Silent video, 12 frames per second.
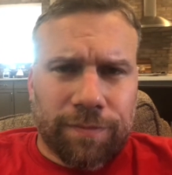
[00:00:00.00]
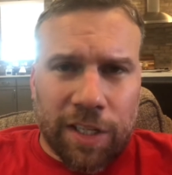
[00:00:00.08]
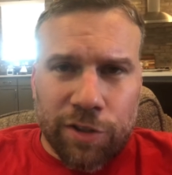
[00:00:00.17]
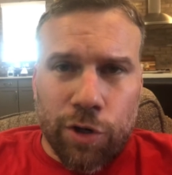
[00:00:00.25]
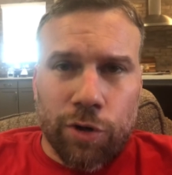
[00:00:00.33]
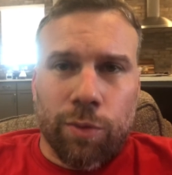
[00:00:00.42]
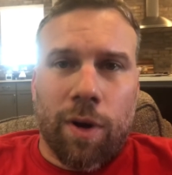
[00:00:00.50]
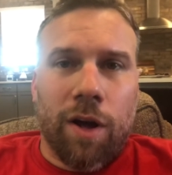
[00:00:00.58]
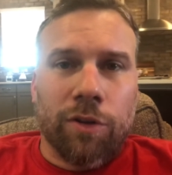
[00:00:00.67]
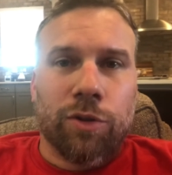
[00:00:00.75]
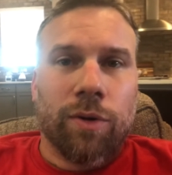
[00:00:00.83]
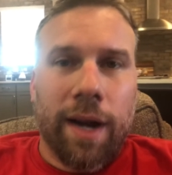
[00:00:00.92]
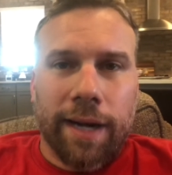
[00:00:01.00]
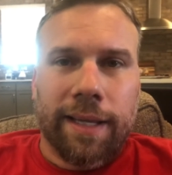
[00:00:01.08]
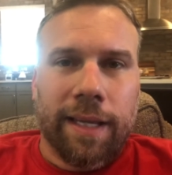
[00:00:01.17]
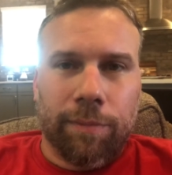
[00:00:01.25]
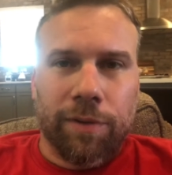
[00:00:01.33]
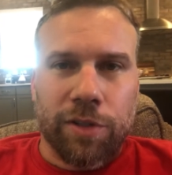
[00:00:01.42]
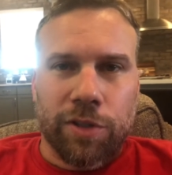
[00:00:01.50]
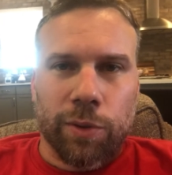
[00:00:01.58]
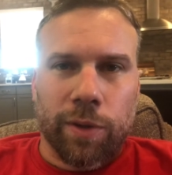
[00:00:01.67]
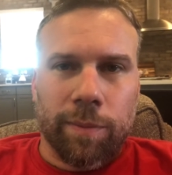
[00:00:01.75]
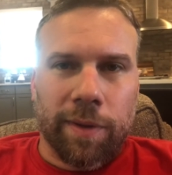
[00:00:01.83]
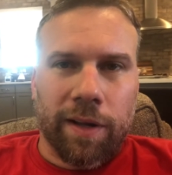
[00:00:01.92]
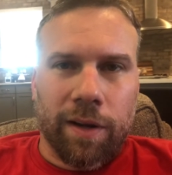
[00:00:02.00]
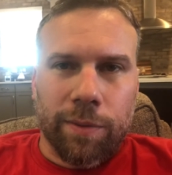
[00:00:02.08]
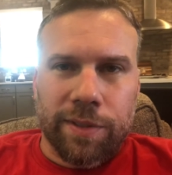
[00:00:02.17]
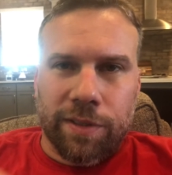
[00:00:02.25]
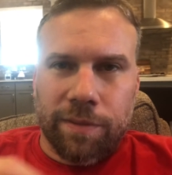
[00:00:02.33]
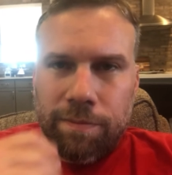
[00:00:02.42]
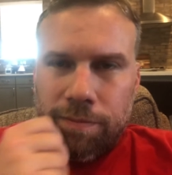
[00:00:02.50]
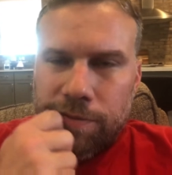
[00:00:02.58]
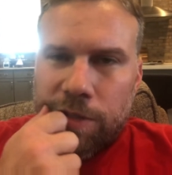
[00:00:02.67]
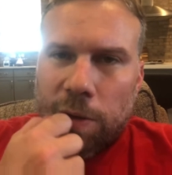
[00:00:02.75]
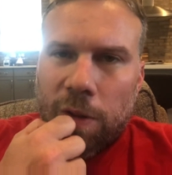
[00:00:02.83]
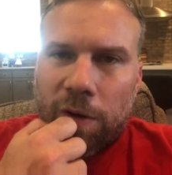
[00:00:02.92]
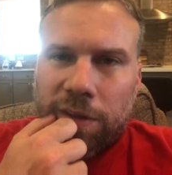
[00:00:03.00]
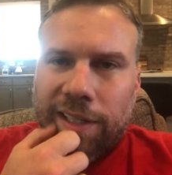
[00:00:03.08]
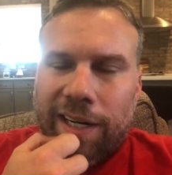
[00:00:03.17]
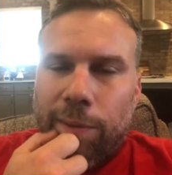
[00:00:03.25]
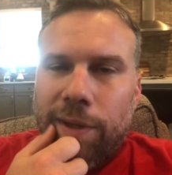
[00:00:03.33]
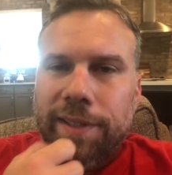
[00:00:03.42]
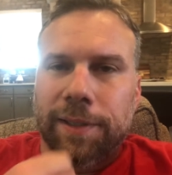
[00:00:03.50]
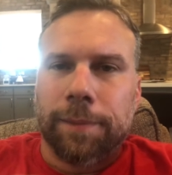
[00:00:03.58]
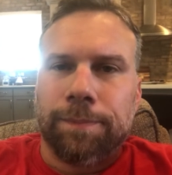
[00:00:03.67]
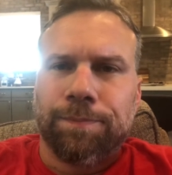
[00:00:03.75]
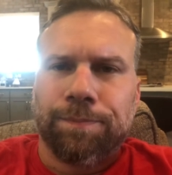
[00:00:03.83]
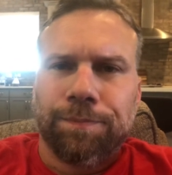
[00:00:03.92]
as usual, I'll try to keep this short, but I always go longer than I want to.